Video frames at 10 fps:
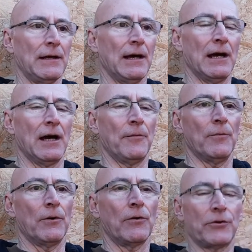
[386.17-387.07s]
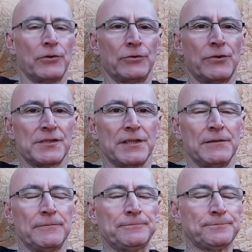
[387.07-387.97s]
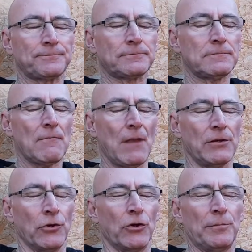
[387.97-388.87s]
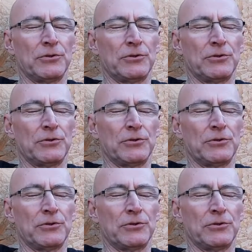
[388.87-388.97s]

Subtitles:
Other countries in Europe,